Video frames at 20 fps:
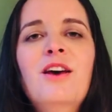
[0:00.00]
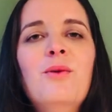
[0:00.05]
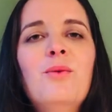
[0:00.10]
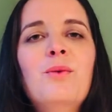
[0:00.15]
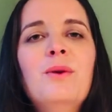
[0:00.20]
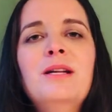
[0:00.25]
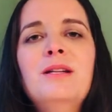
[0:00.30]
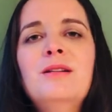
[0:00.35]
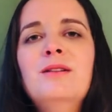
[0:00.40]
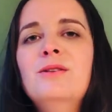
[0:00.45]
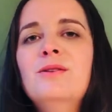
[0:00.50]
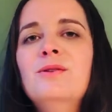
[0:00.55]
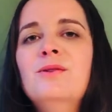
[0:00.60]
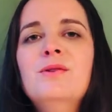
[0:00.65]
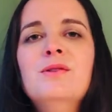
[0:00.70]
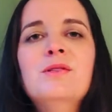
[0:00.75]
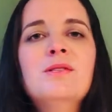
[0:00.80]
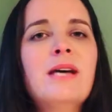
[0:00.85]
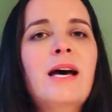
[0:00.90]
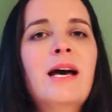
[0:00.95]
we
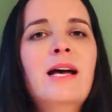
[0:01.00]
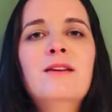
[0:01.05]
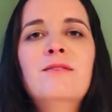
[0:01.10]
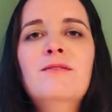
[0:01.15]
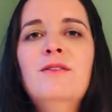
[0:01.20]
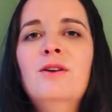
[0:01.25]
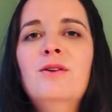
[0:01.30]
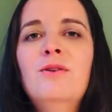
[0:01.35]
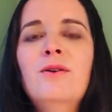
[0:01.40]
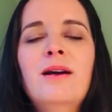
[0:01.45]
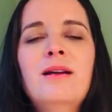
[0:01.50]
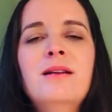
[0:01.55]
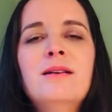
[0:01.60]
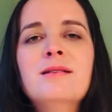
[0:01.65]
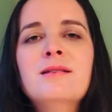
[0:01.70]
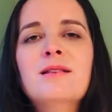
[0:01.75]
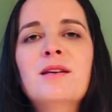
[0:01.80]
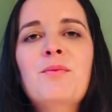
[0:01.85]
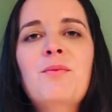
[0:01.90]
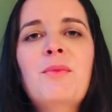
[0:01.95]
lose sight of the
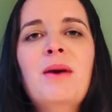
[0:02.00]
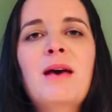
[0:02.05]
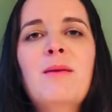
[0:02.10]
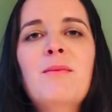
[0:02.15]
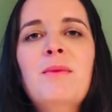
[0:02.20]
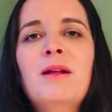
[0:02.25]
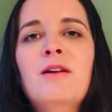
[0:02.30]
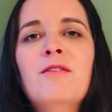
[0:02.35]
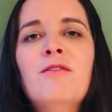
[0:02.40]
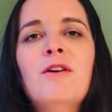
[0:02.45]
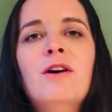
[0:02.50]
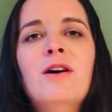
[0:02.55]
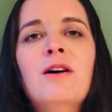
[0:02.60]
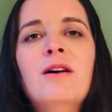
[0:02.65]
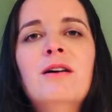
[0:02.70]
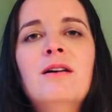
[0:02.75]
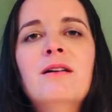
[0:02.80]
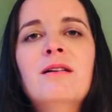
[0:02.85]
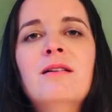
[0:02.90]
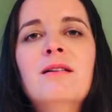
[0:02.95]
greatest commandment of
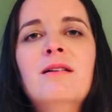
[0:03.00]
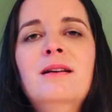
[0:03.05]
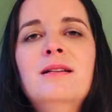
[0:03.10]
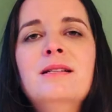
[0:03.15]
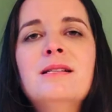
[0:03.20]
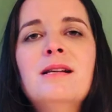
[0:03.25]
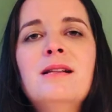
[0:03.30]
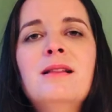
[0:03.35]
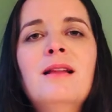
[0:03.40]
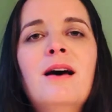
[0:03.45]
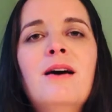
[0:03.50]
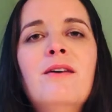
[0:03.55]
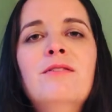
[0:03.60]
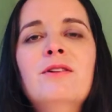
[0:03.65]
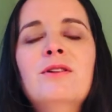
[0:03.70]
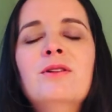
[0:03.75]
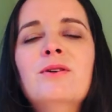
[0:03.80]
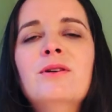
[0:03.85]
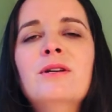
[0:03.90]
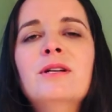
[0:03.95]
all to love the
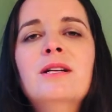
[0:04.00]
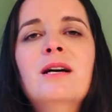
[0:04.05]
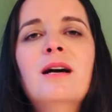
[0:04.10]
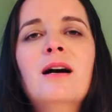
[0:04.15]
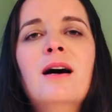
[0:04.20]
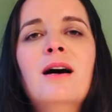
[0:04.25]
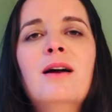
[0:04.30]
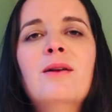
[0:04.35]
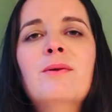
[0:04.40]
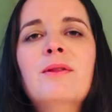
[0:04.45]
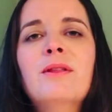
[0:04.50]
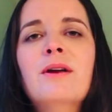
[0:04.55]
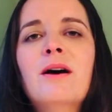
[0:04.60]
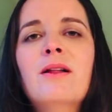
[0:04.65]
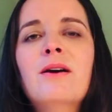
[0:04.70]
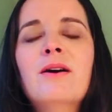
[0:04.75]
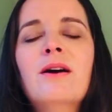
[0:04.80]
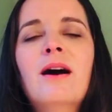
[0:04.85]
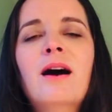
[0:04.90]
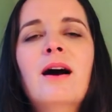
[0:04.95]
Lord God with all
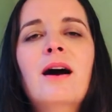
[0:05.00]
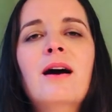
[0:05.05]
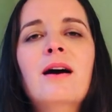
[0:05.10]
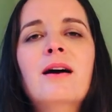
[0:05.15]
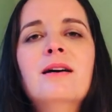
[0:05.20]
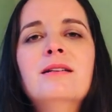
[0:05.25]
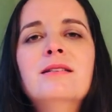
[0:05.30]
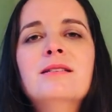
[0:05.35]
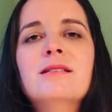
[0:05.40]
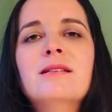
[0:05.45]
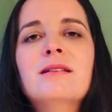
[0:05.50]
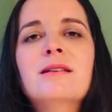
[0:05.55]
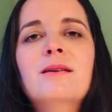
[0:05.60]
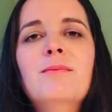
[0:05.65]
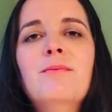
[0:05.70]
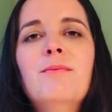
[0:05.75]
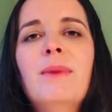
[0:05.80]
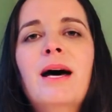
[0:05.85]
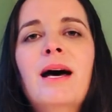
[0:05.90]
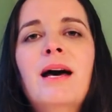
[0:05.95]
our heart,
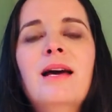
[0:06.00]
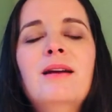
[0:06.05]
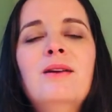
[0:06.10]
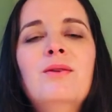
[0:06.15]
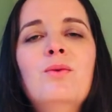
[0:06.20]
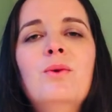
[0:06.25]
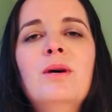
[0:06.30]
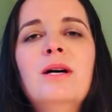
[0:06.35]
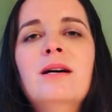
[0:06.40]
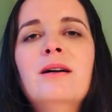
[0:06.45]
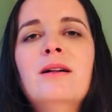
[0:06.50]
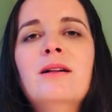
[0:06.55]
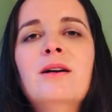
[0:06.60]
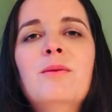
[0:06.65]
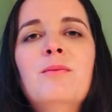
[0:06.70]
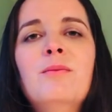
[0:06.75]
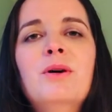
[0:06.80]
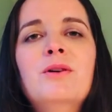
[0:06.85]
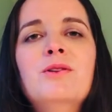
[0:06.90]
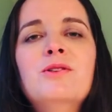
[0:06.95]
mind, will,
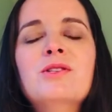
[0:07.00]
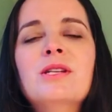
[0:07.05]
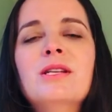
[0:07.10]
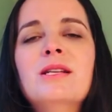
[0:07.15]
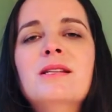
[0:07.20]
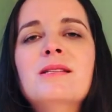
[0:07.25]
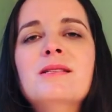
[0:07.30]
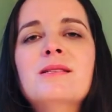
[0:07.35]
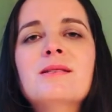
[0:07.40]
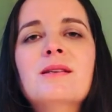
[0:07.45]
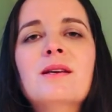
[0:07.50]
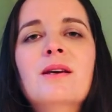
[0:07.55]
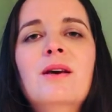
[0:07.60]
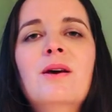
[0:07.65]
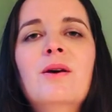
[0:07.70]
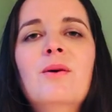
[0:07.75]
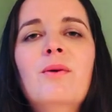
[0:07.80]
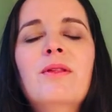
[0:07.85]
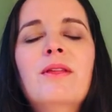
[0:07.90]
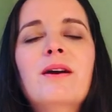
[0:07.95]
emotions,
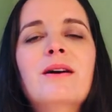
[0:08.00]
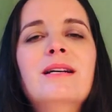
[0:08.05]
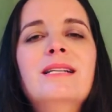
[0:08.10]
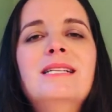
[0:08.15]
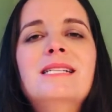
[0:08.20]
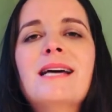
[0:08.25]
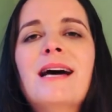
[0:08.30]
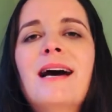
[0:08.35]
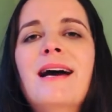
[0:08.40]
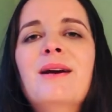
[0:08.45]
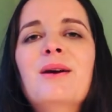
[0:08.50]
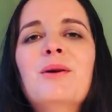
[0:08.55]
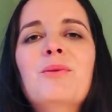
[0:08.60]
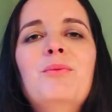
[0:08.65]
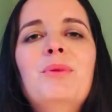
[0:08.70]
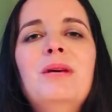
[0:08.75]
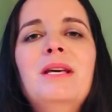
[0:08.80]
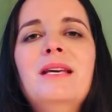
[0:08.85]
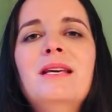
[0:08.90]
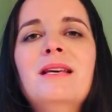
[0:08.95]
with our entire
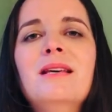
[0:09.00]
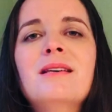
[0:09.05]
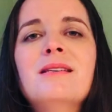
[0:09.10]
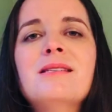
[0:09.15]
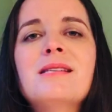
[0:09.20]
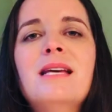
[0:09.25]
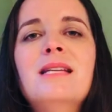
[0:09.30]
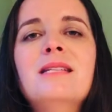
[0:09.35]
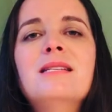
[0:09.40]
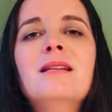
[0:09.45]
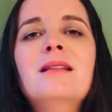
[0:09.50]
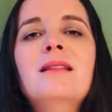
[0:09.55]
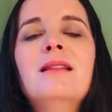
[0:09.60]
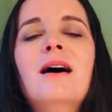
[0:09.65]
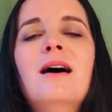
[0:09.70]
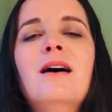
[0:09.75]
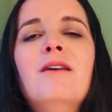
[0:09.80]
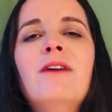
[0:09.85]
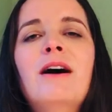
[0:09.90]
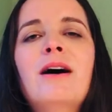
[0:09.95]
beings, and to
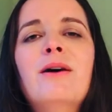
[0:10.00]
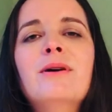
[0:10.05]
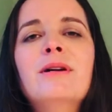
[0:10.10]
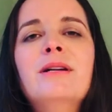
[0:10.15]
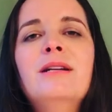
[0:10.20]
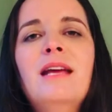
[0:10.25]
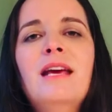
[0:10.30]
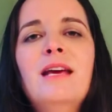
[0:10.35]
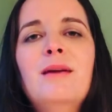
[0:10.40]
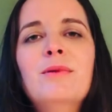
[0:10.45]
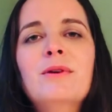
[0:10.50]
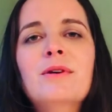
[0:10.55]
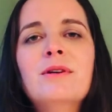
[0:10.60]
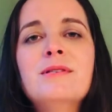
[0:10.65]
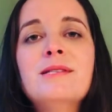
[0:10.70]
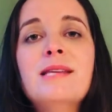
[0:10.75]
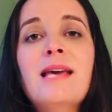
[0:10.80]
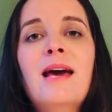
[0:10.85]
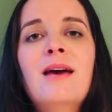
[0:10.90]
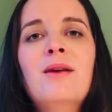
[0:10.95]
love our
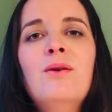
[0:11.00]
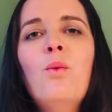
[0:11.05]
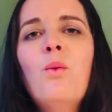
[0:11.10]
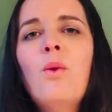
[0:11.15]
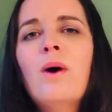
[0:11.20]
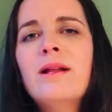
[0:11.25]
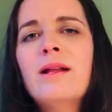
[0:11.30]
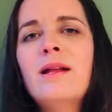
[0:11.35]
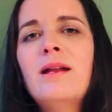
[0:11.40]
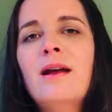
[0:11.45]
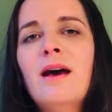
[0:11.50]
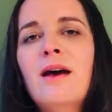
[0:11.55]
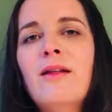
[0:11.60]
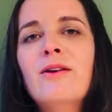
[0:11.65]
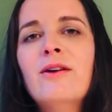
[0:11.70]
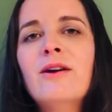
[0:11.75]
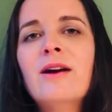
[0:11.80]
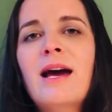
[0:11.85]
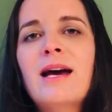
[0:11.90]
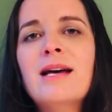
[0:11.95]
neighbors and one
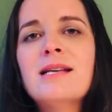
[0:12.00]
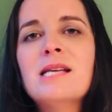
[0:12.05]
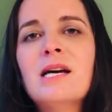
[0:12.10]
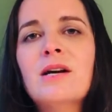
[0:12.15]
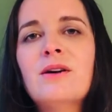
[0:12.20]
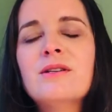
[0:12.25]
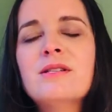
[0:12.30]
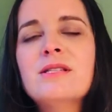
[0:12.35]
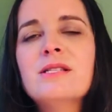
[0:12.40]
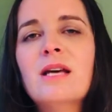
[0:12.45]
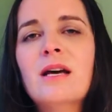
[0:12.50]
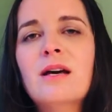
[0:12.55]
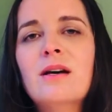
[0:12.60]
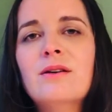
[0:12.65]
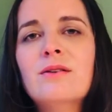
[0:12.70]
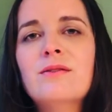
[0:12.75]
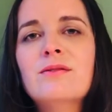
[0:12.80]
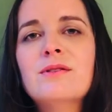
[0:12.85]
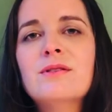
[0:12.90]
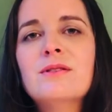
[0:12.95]
another as
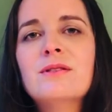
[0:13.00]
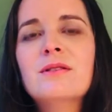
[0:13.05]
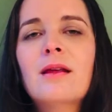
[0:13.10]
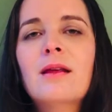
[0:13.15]
ourselves.